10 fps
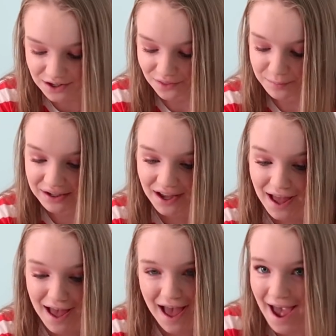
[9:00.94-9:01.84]
So let me
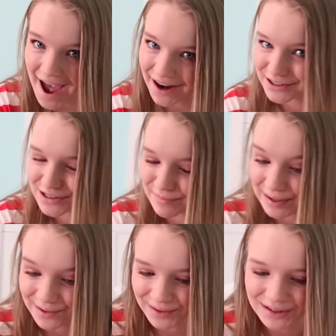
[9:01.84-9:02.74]
add it to
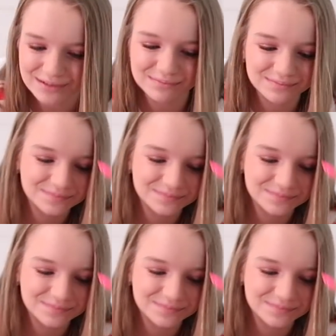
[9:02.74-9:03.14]
my cart.